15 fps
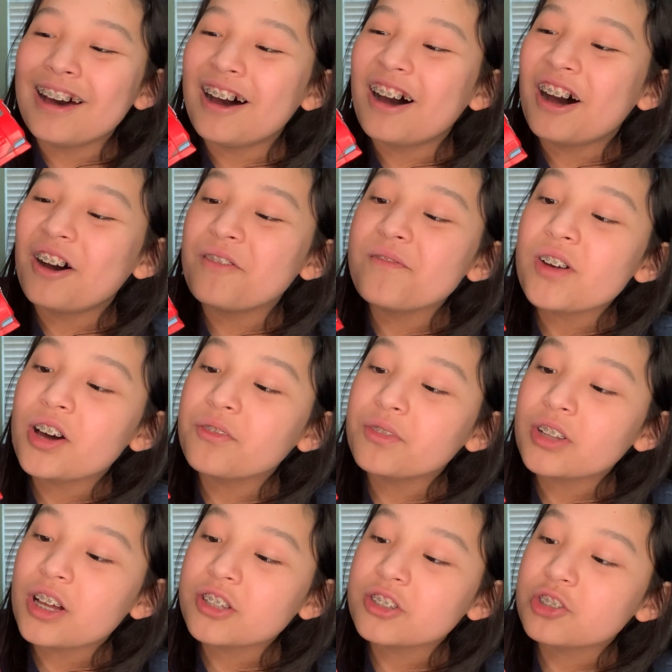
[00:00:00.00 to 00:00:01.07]
on
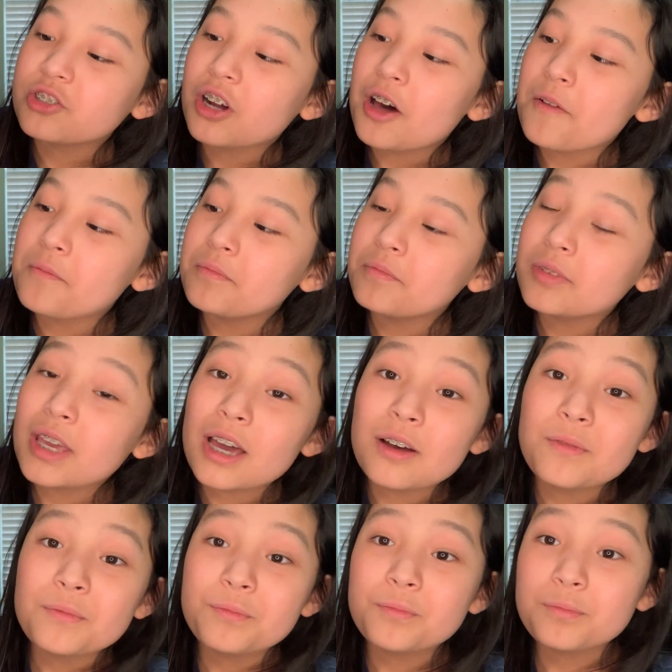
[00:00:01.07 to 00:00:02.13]
Velocitron. Yeah.
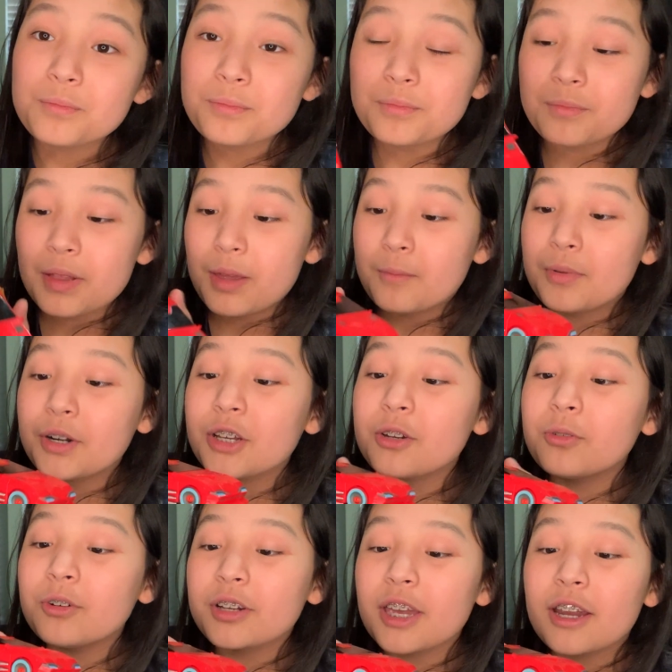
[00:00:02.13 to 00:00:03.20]
Pretty
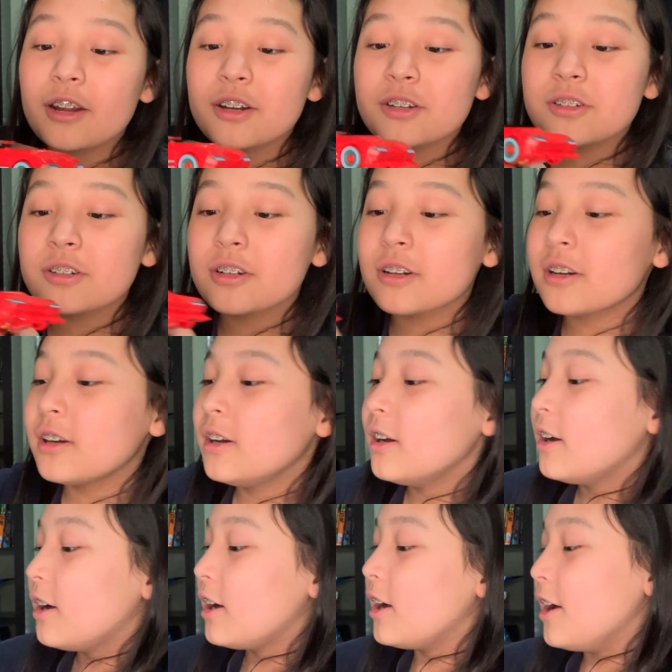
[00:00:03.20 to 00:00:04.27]
cool character.
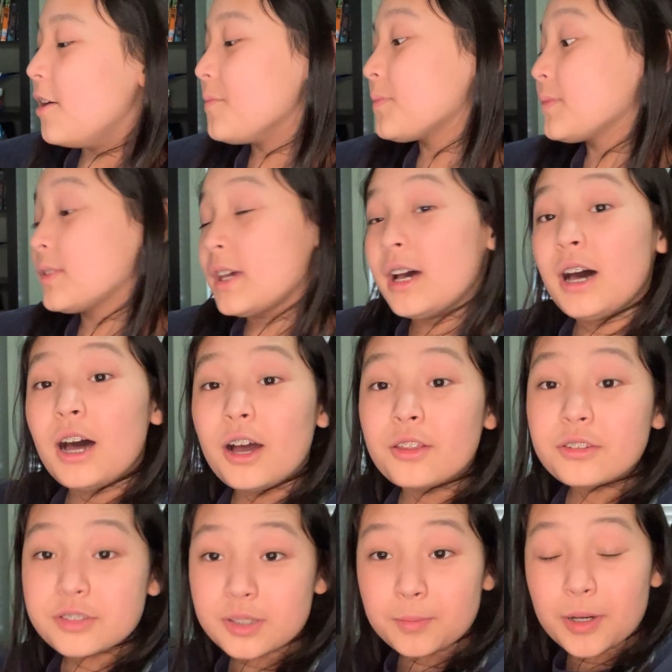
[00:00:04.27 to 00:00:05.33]

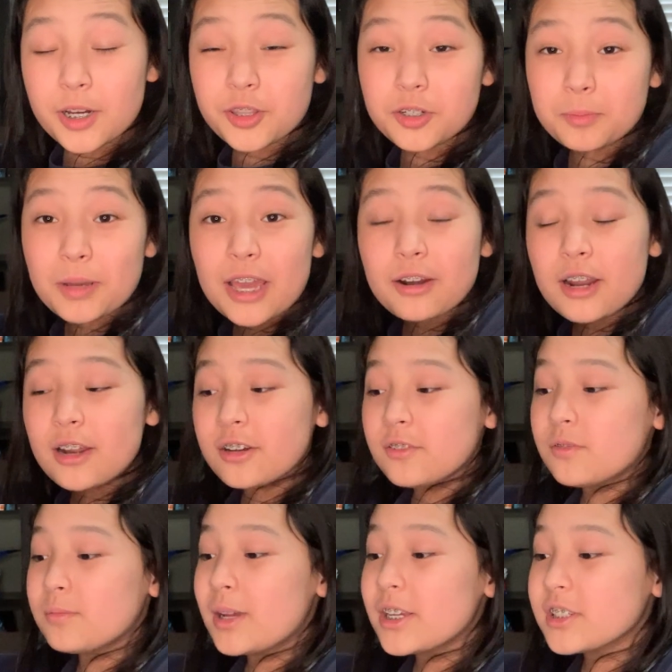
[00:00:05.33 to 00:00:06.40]
Some other background
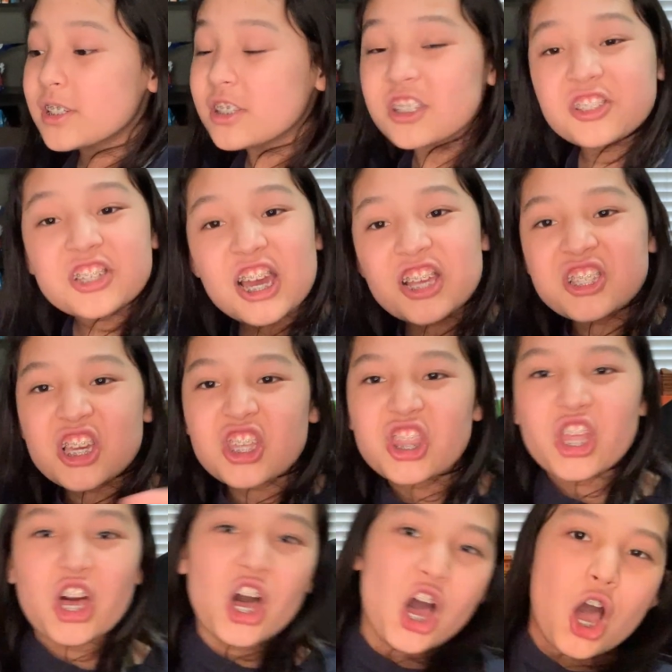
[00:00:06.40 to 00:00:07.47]
information. This guy's like
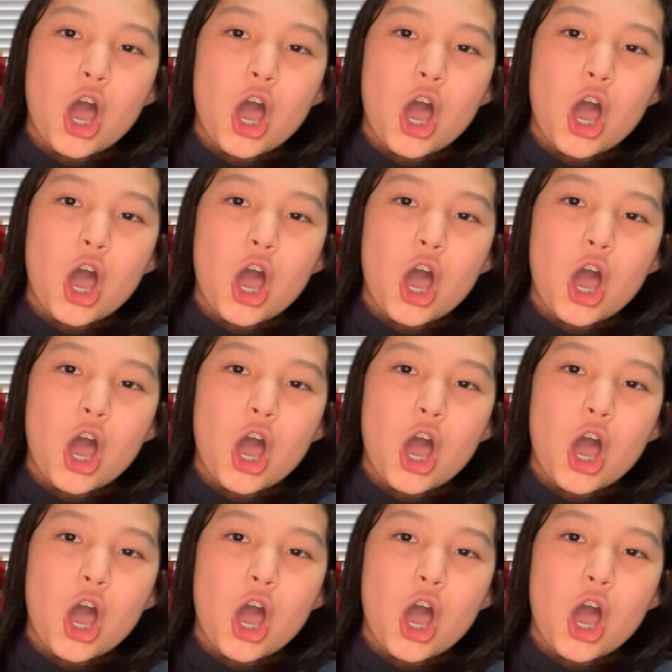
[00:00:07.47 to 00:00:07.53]
the...